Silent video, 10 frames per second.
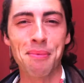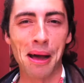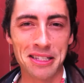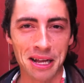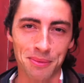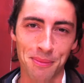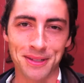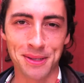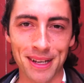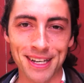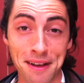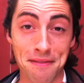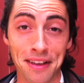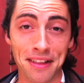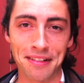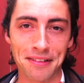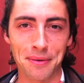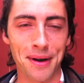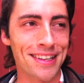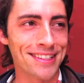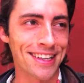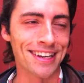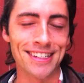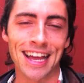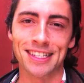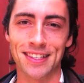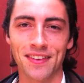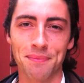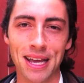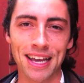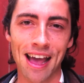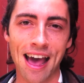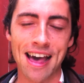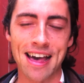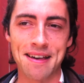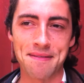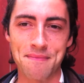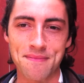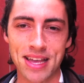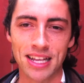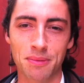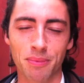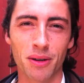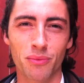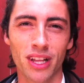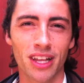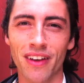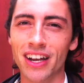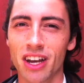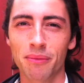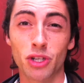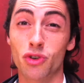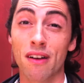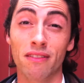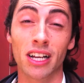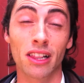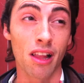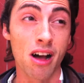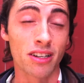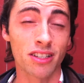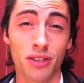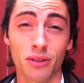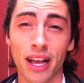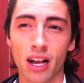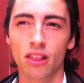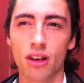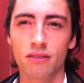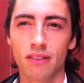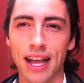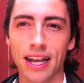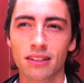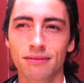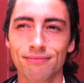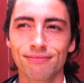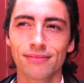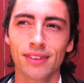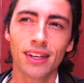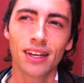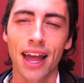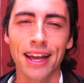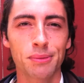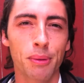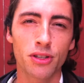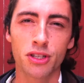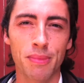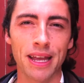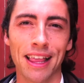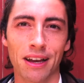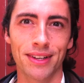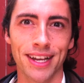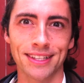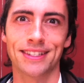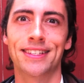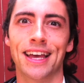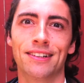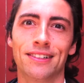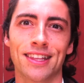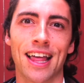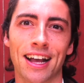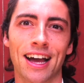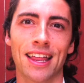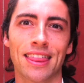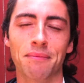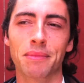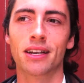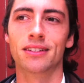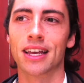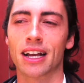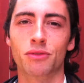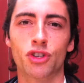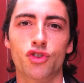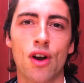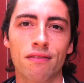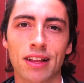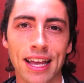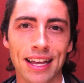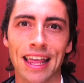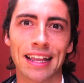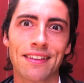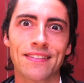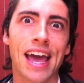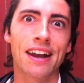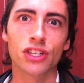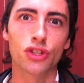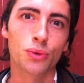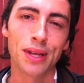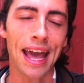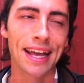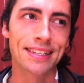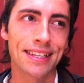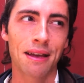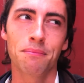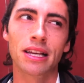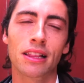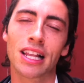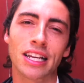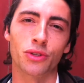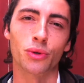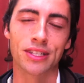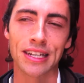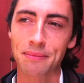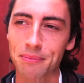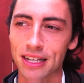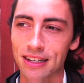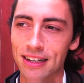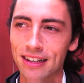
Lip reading: the past couple of months have been definitely a little crazy and intense for me. It's been a real adventure. I've been traveling a lot, so like a lot of like experiences being like really unsettled and that kind of thing because like I'm just traveling and like living out of a suitcase. It can be a little exhausting, but